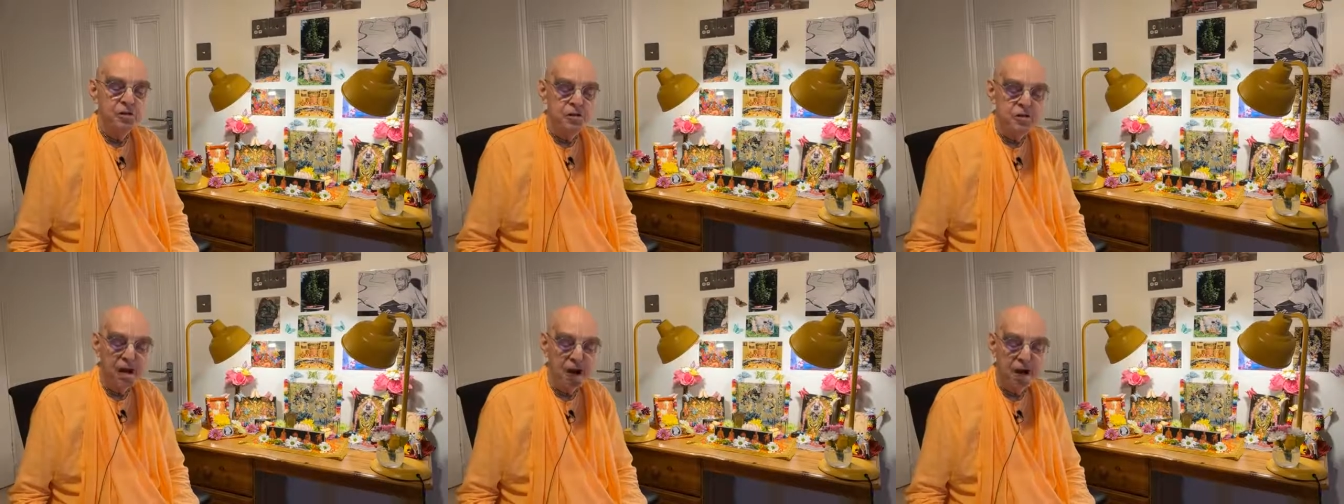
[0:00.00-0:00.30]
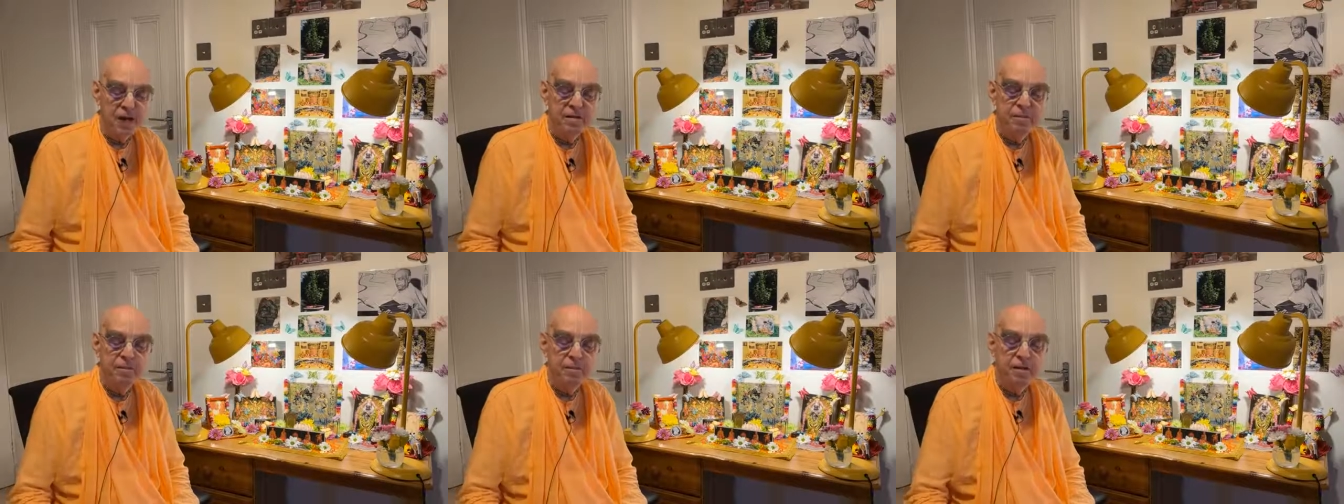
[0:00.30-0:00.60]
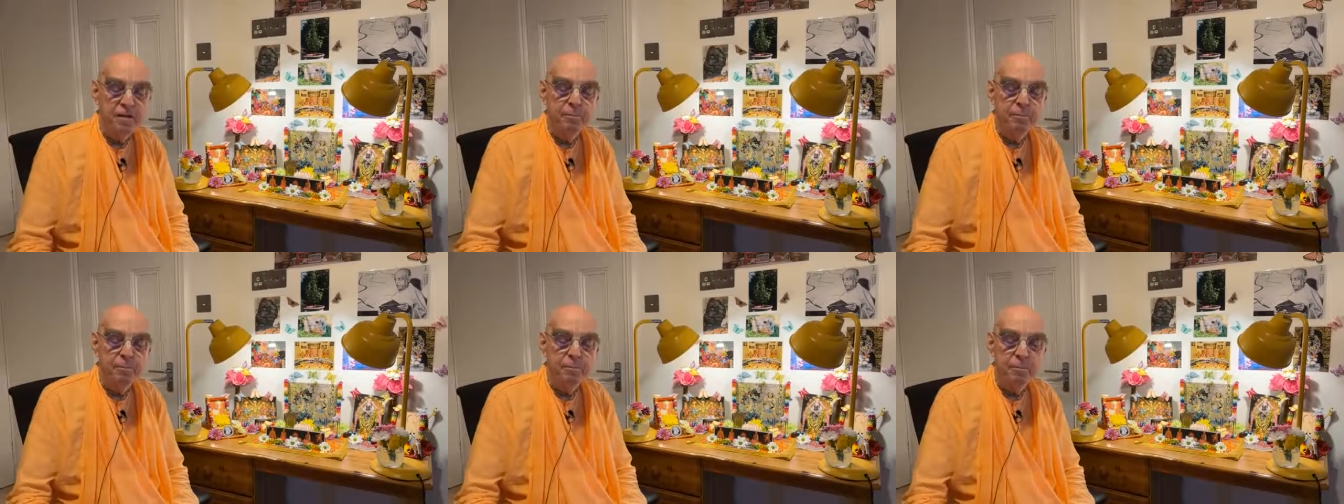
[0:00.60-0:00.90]
shine
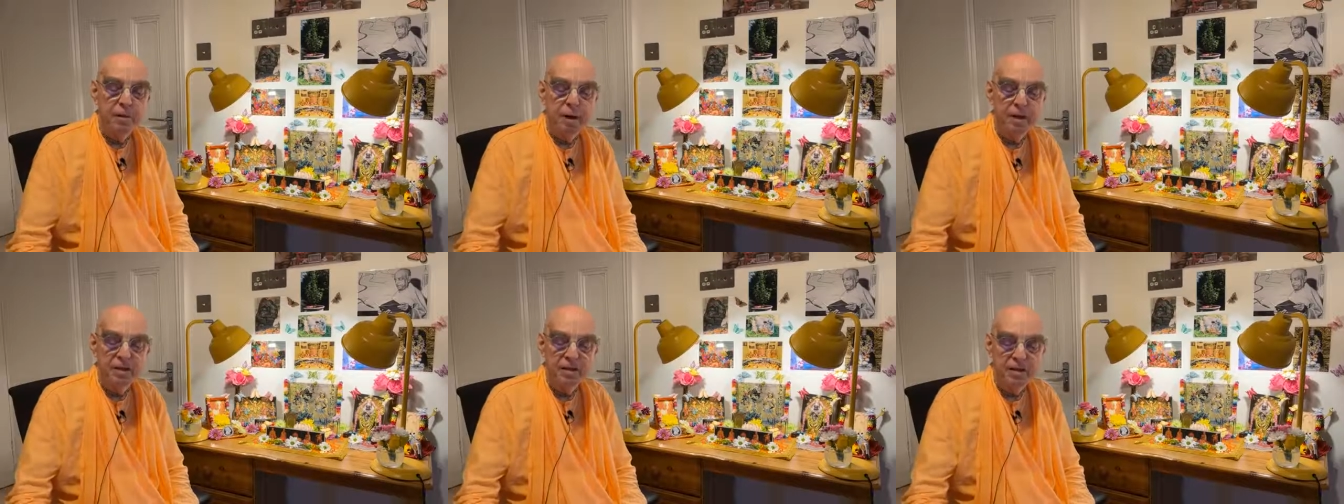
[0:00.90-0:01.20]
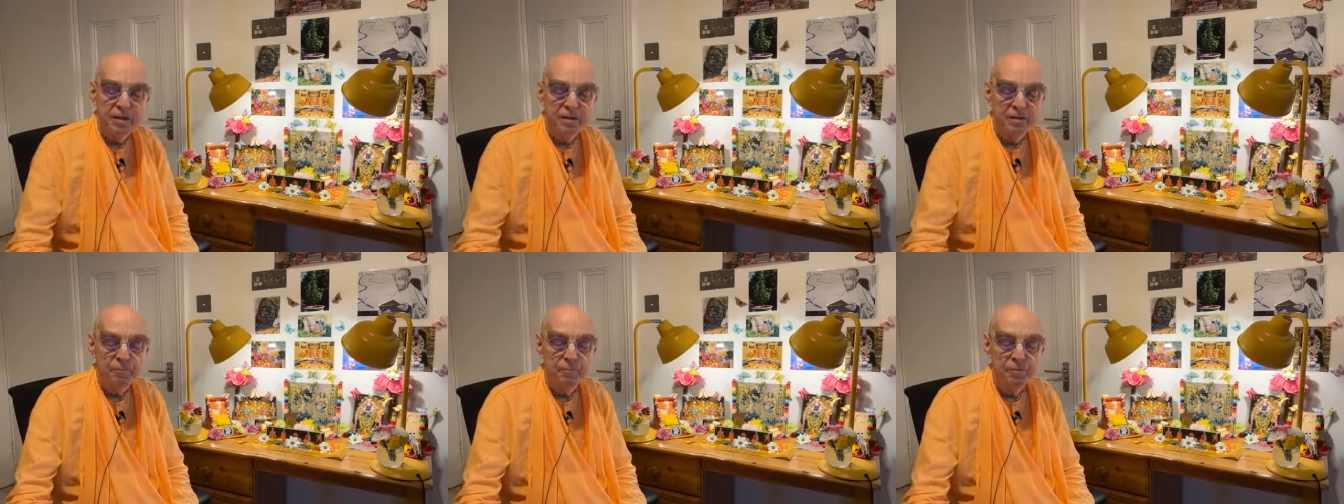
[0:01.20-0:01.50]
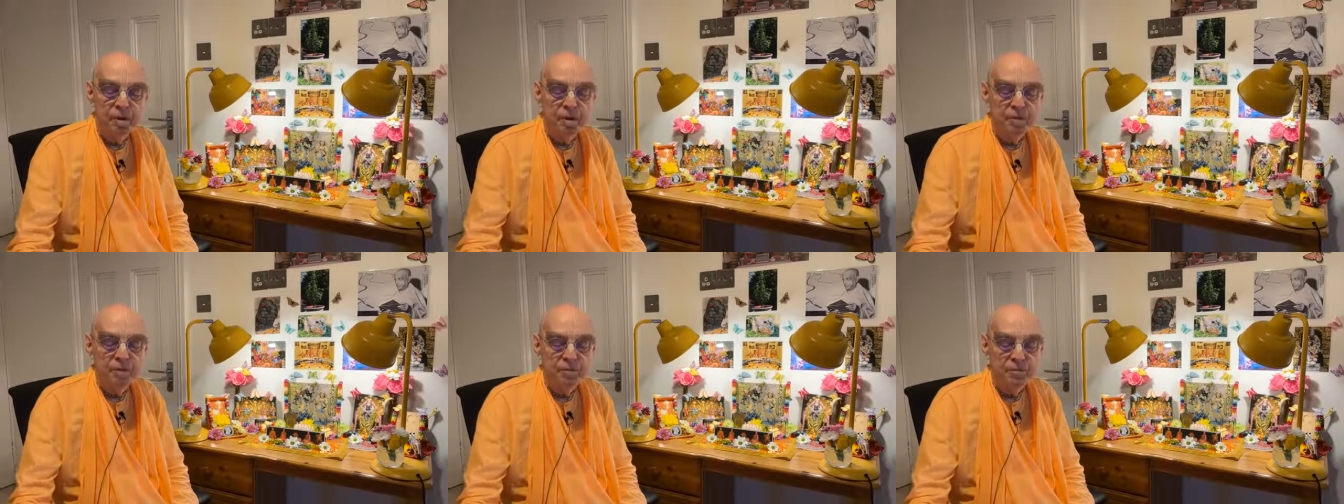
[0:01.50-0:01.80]
very brightly,
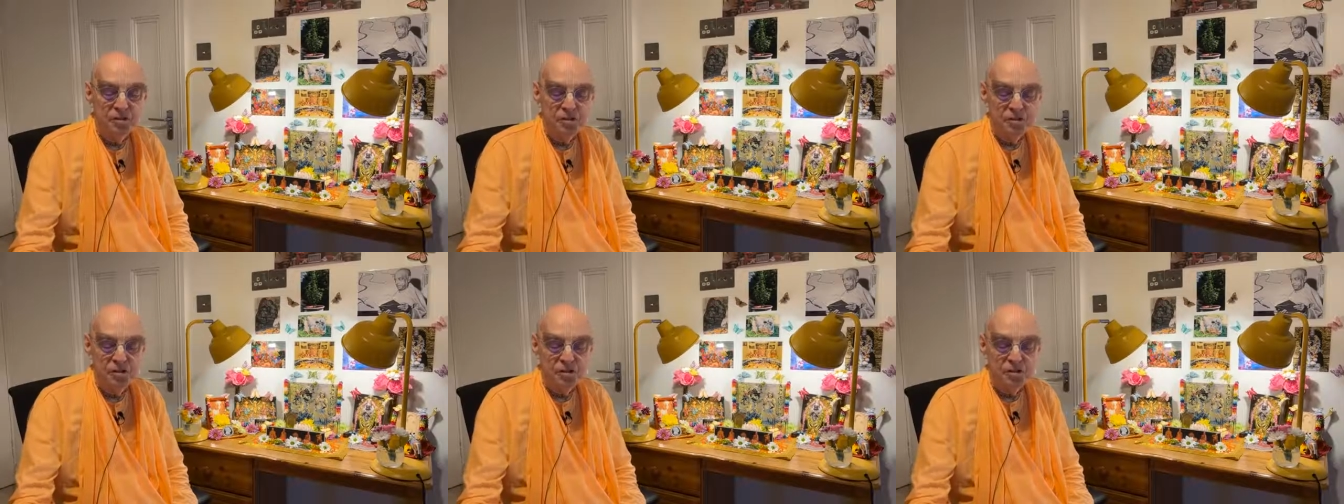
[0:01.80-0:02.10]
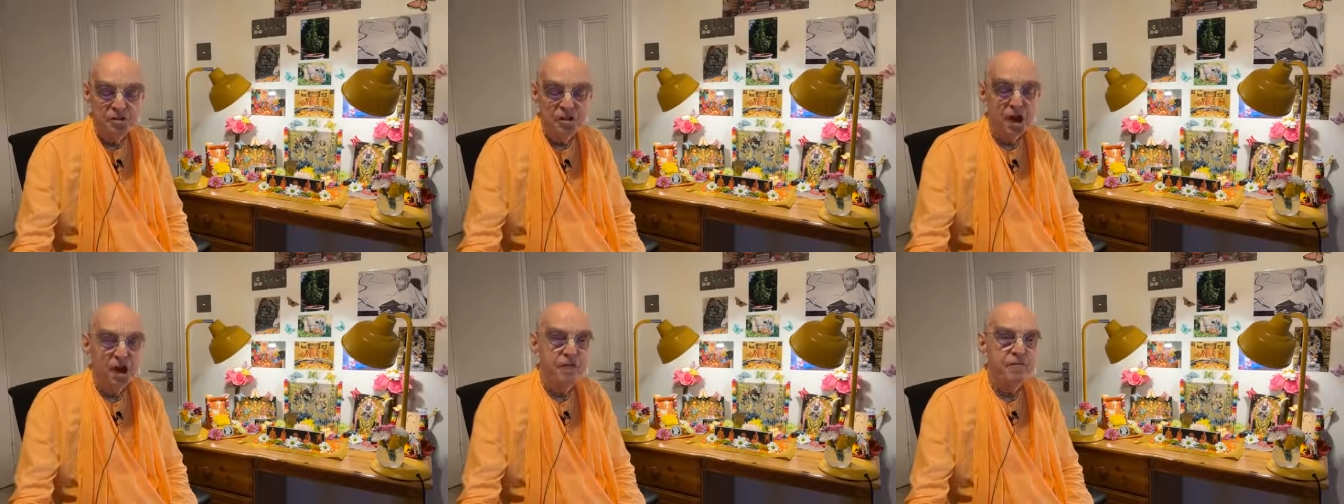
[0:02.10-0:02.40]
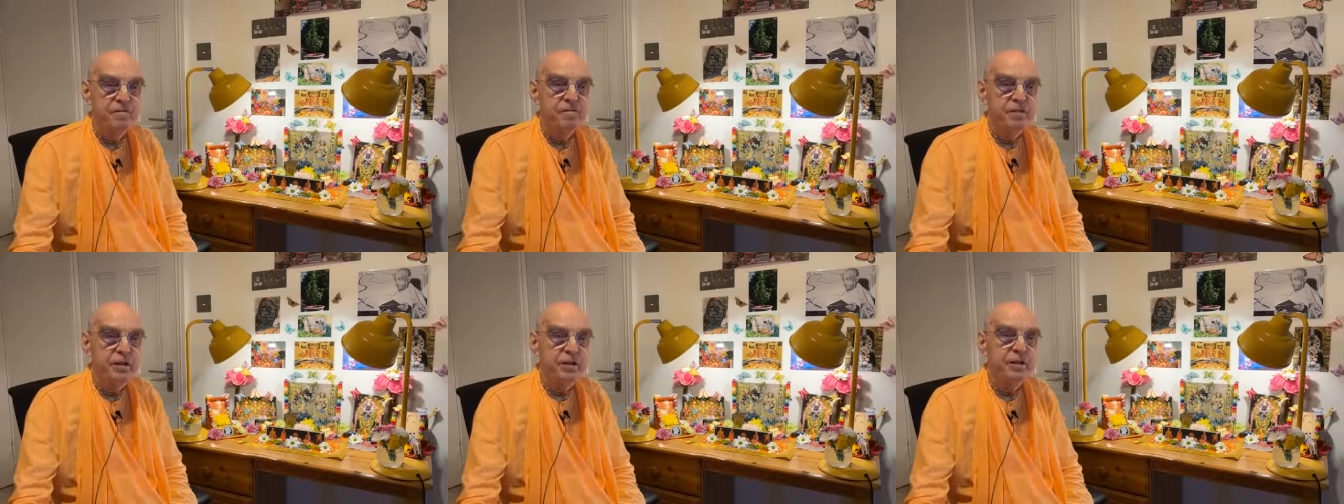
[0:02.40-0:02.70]
this is not a
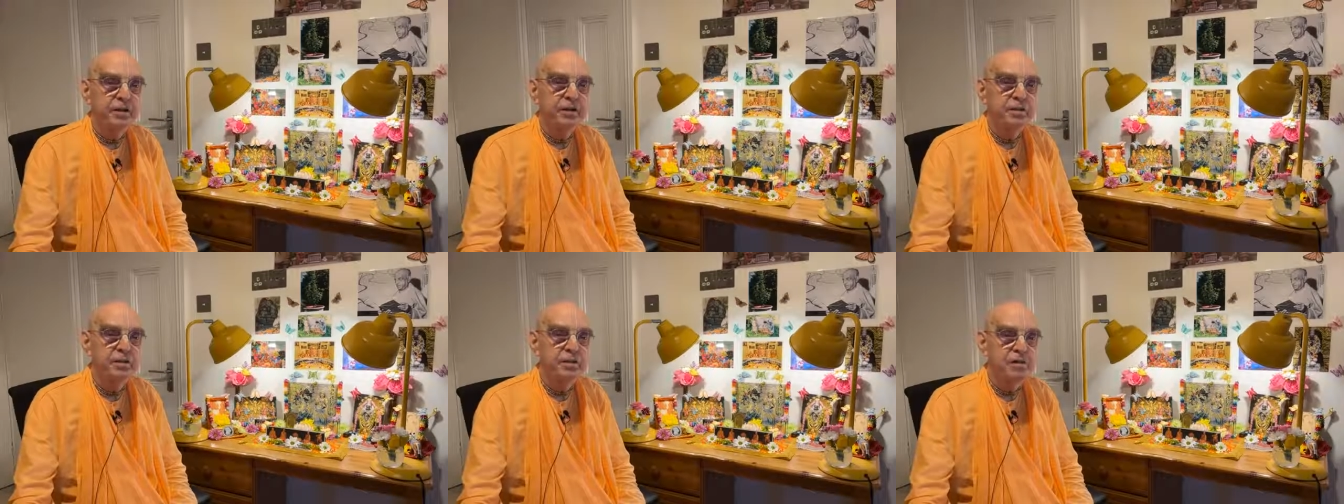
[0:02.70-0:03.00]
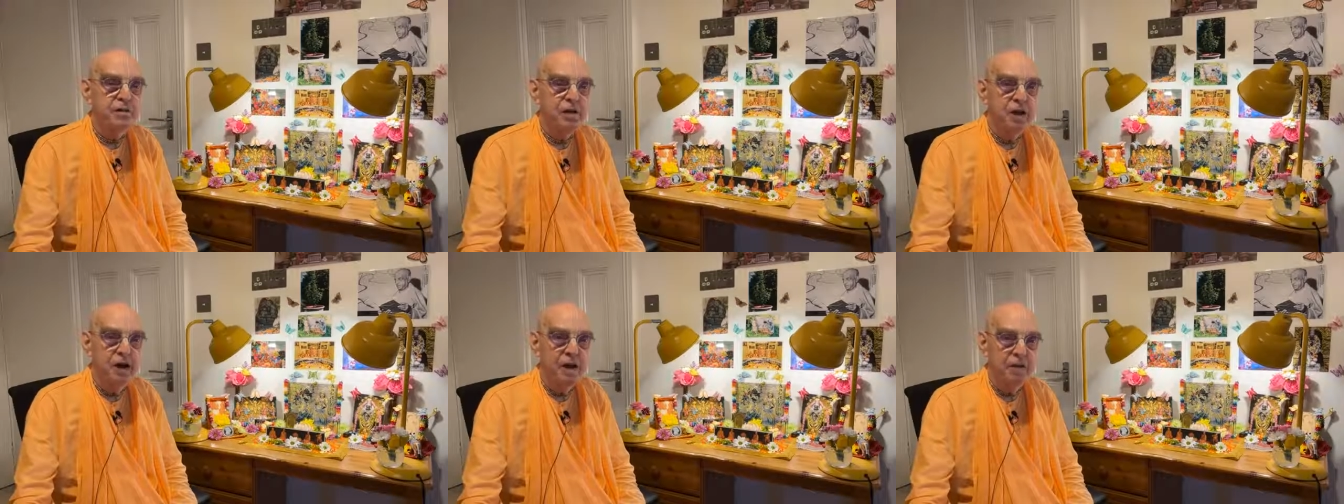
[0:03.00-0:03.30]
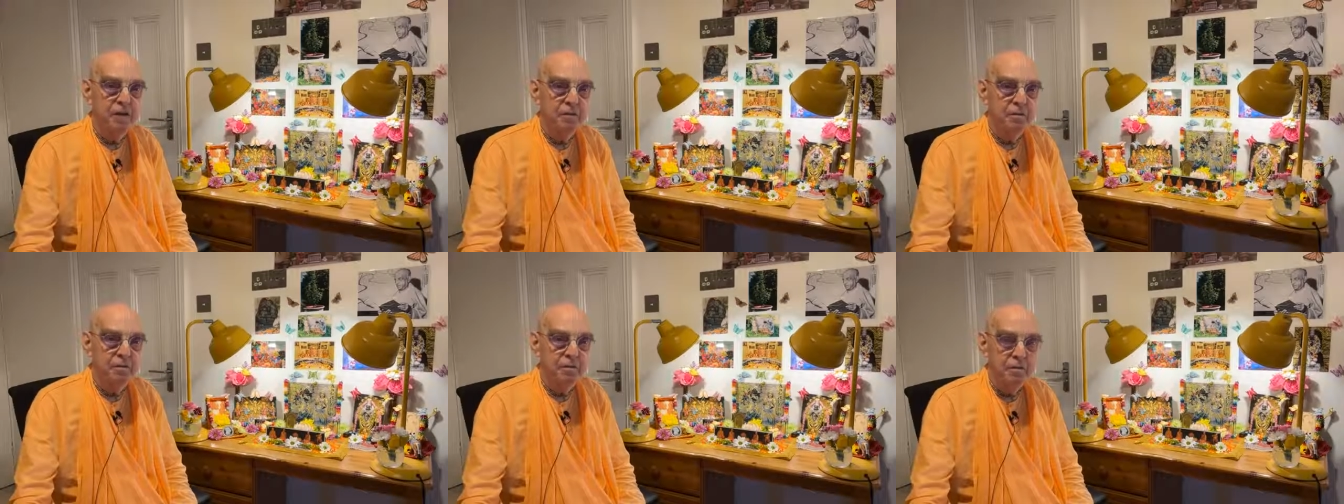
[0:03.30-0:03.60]
very good
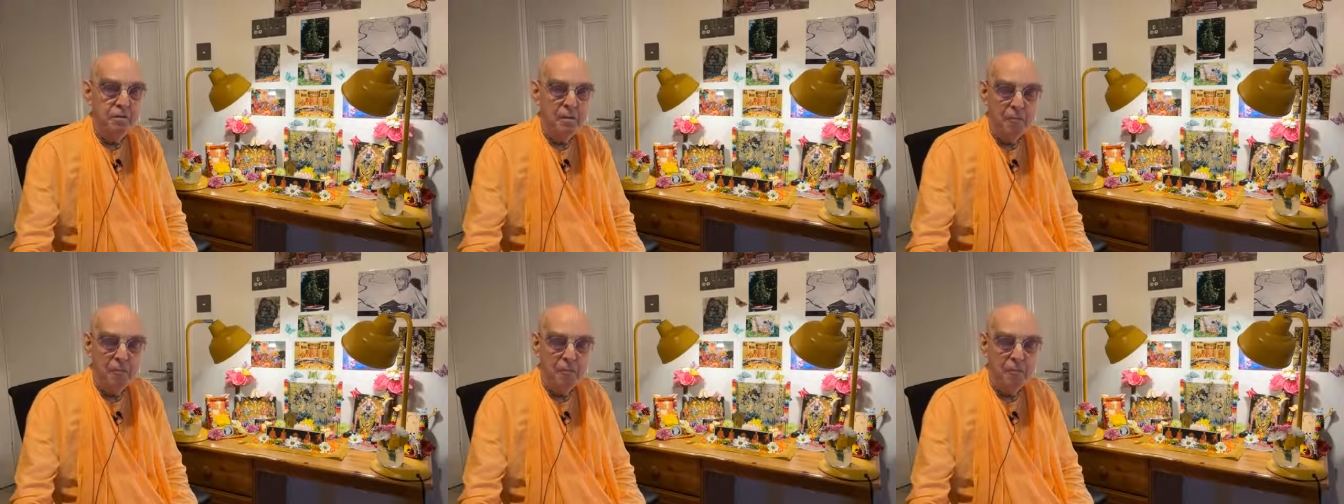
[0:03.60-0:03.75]
sign.